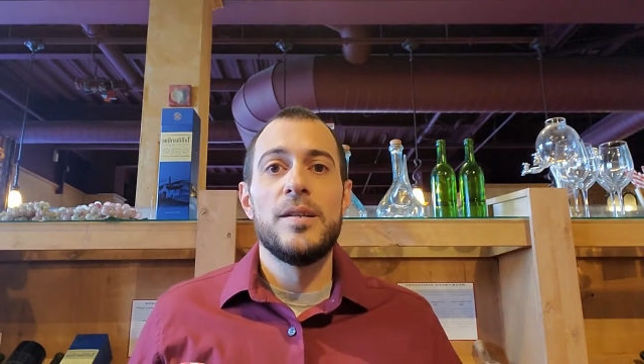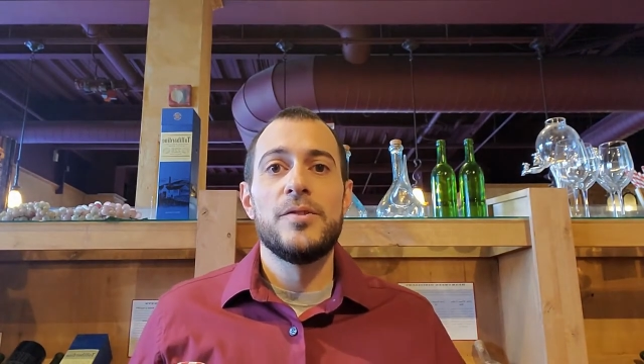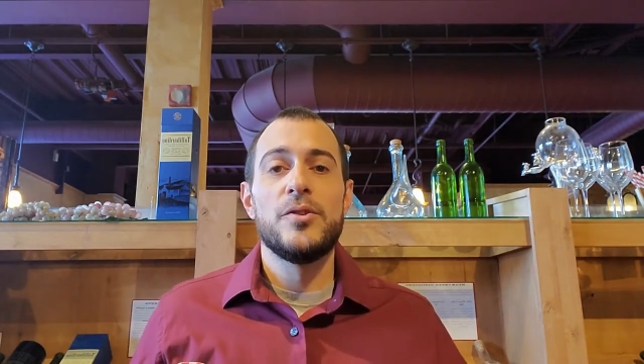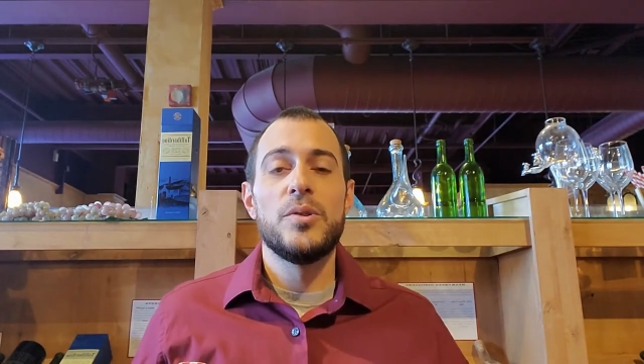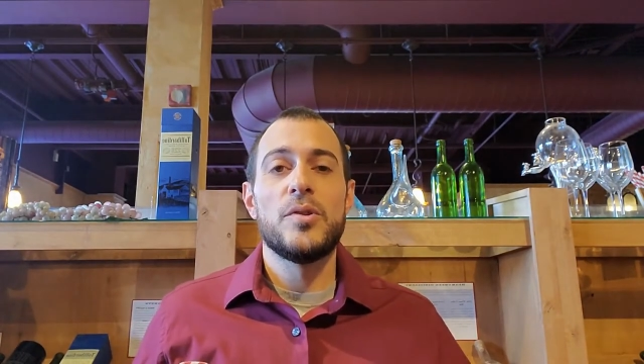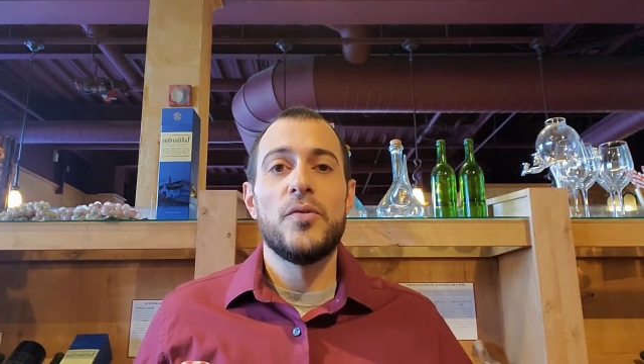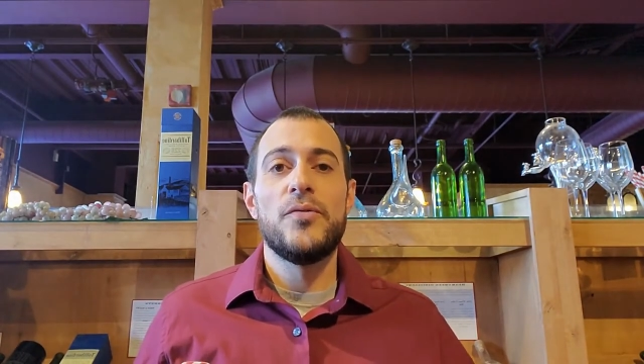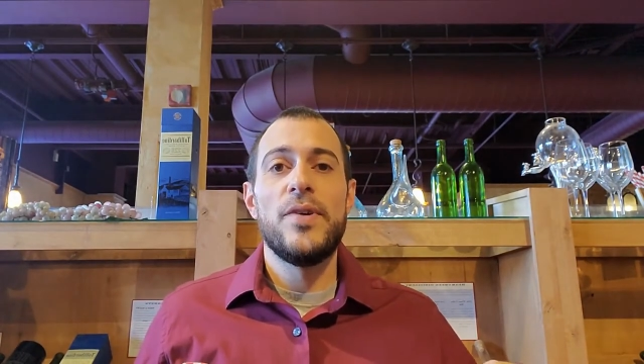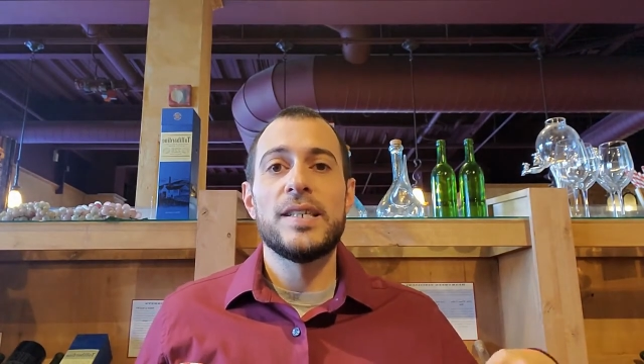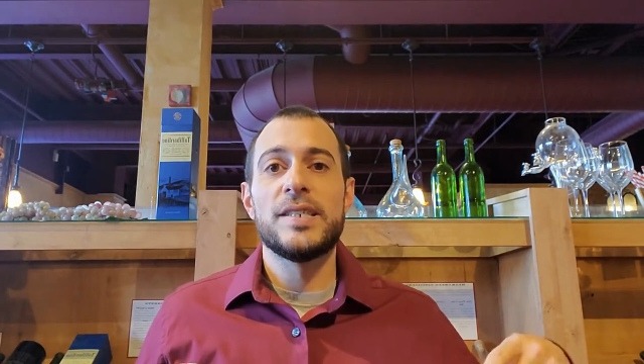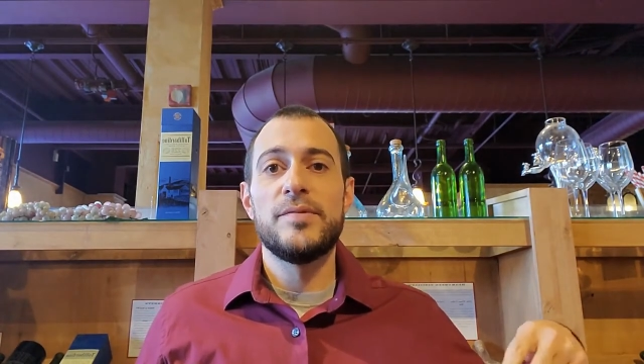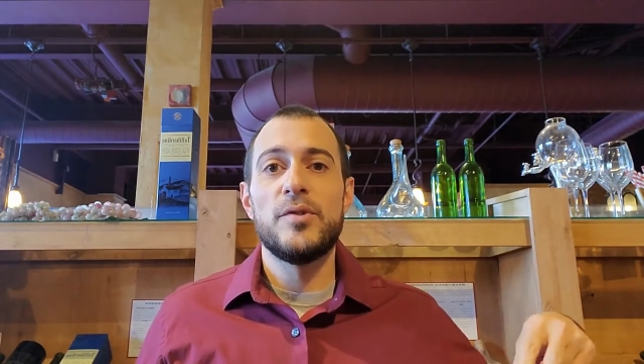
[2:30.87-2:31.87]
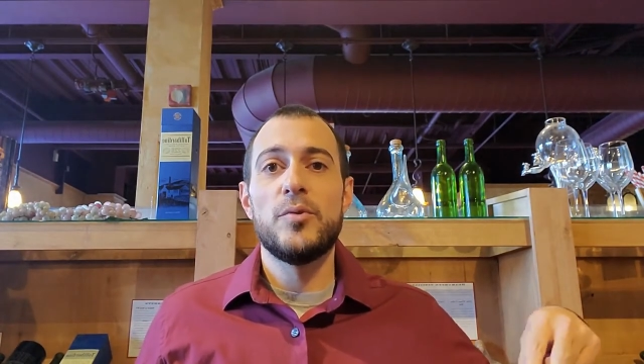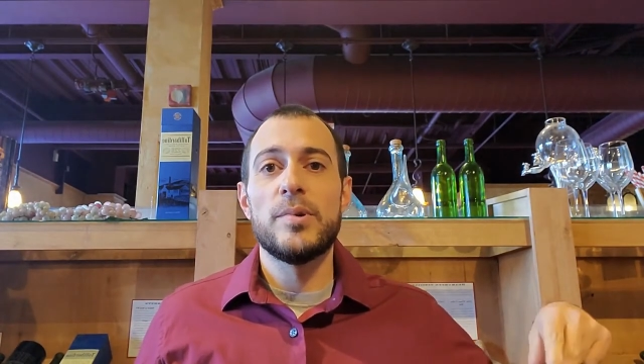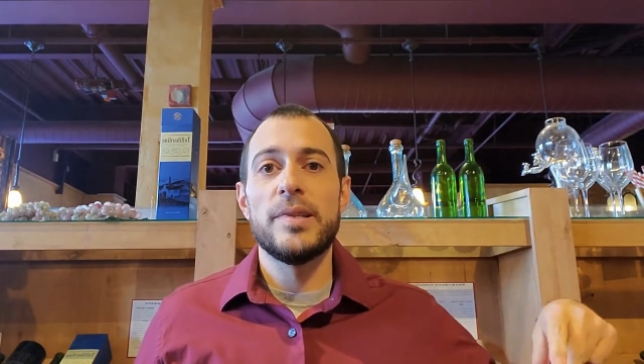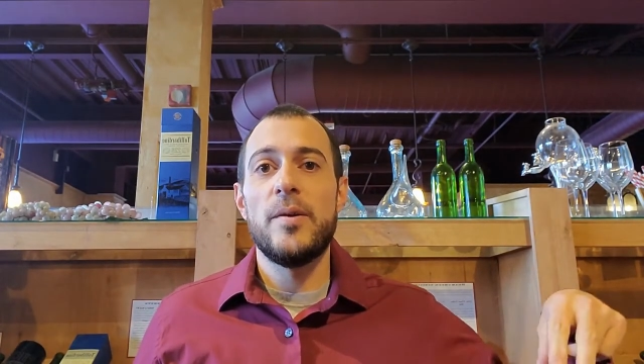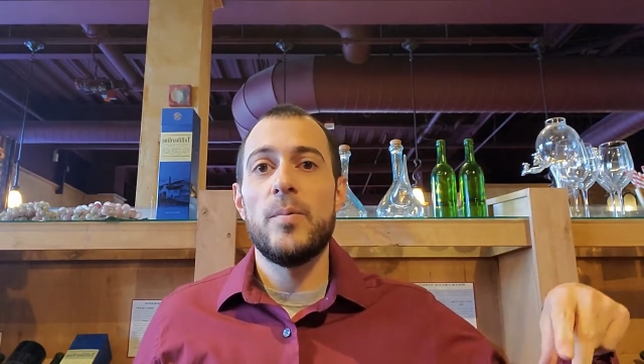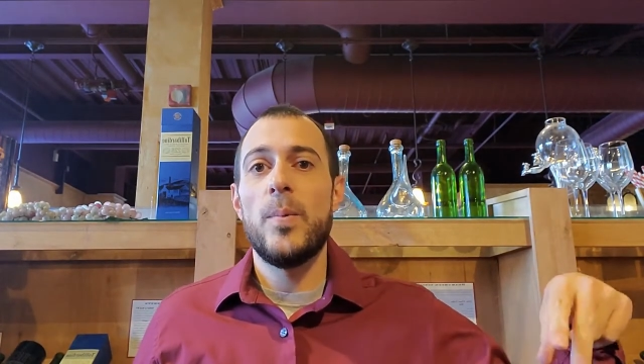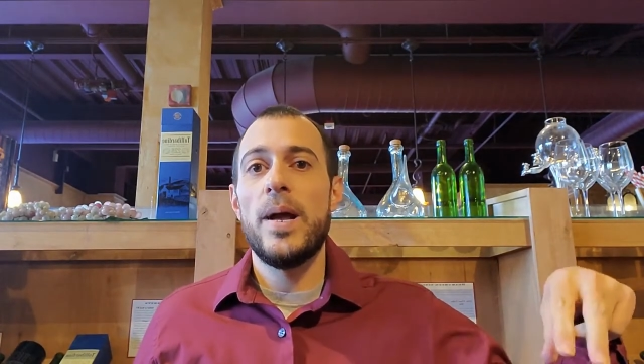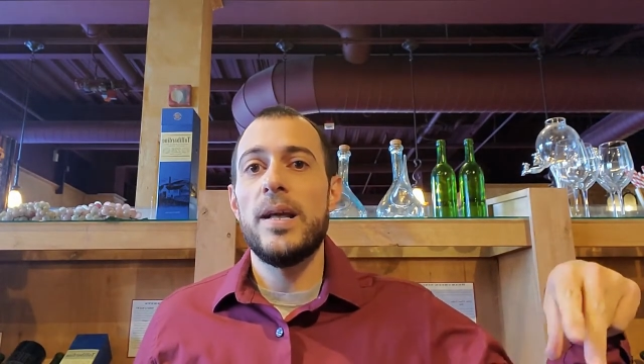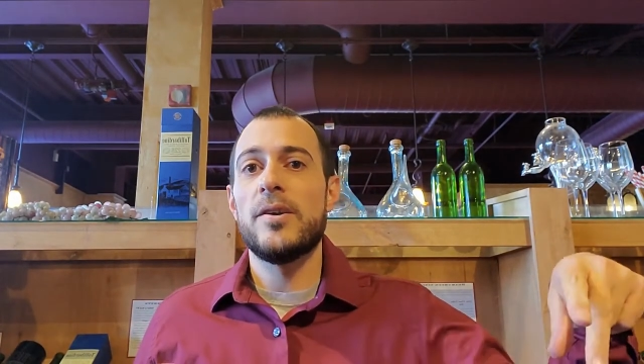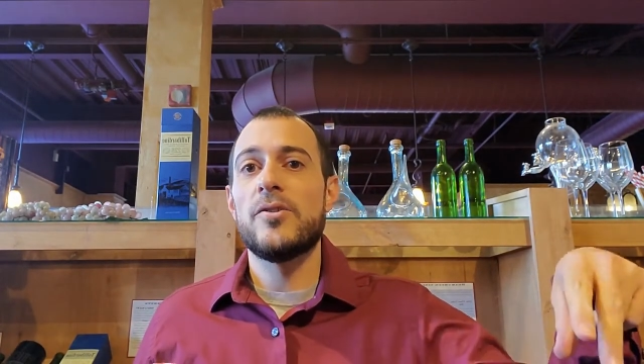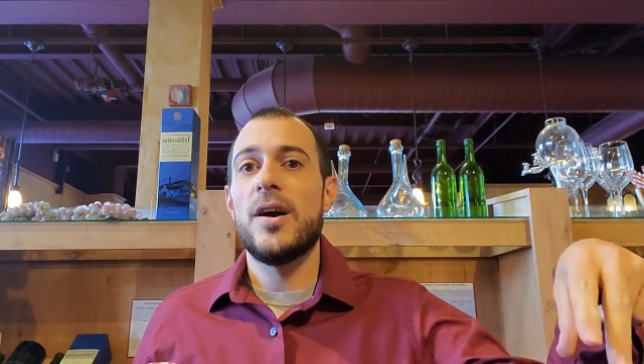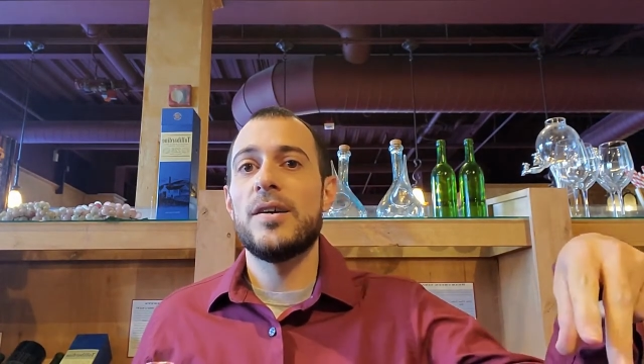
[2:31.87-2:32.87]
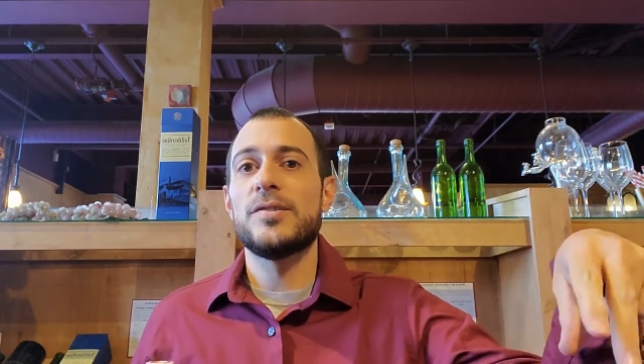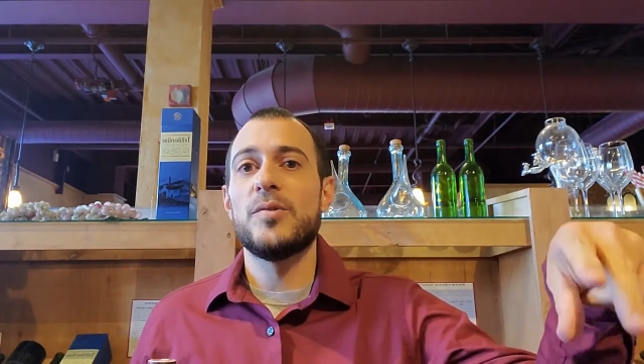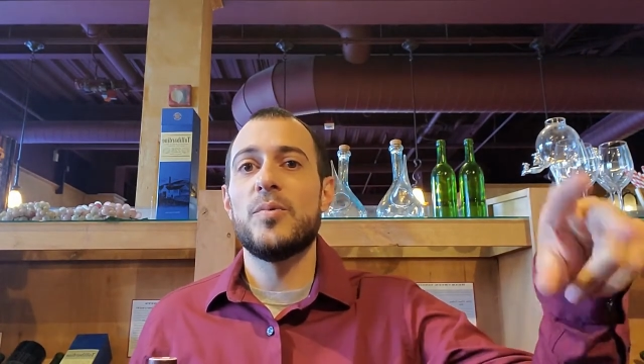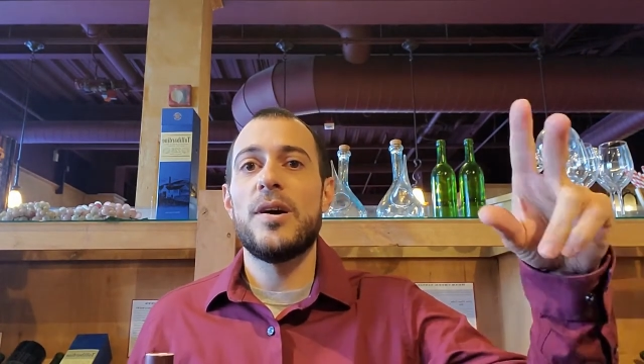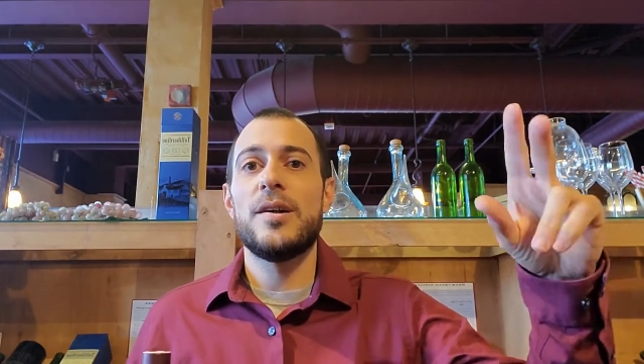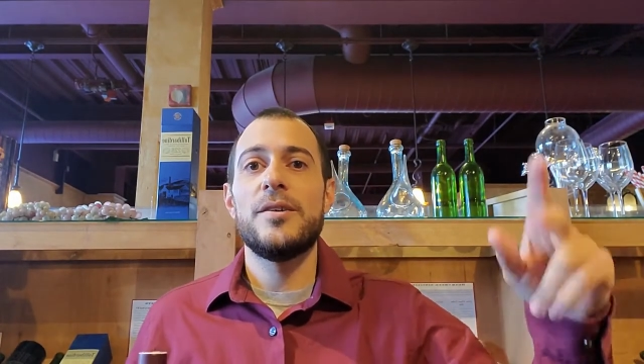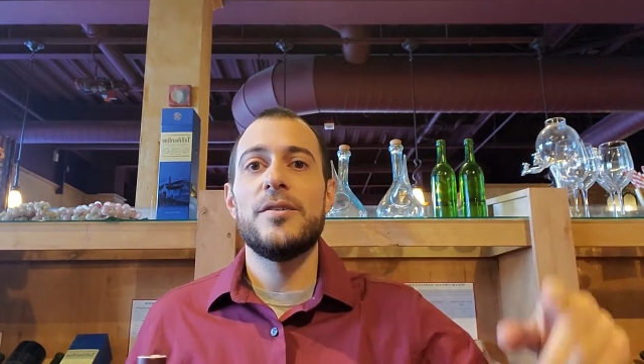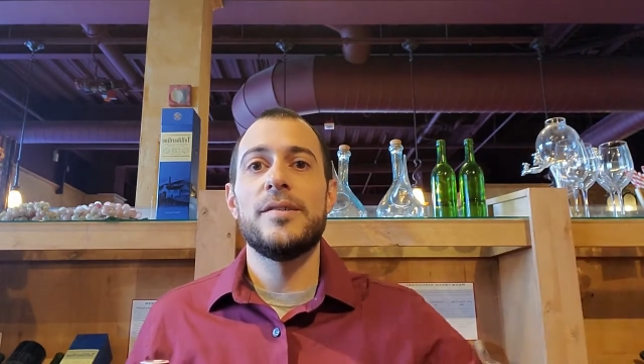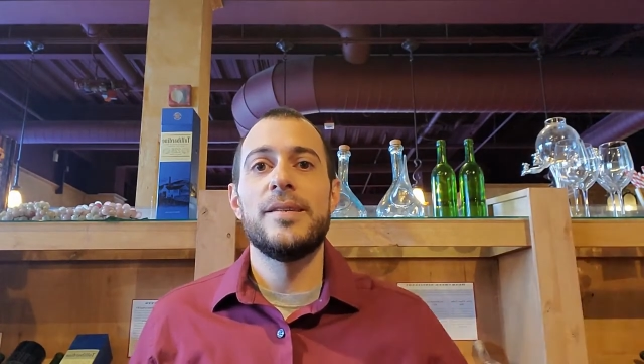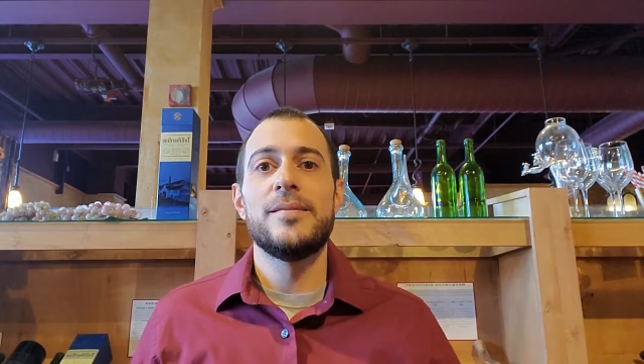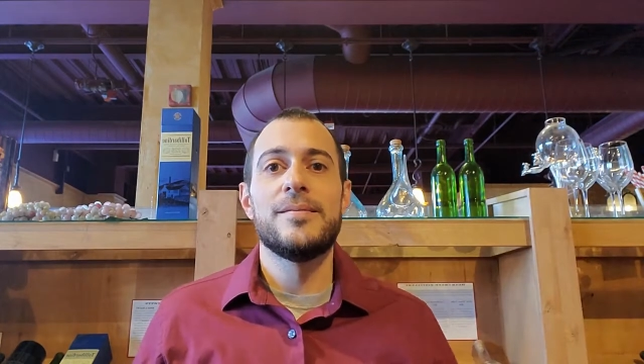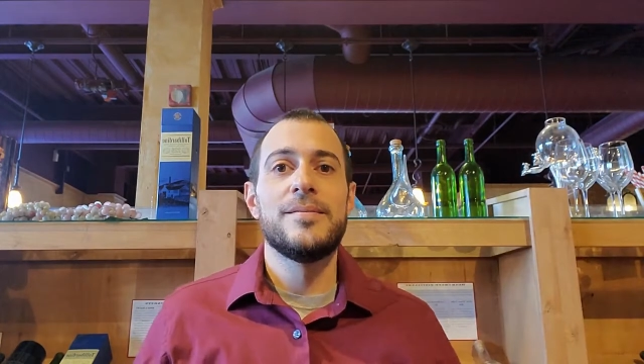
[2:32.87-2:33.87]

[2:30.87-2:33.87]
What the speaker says: do a little festival where they wade across the water and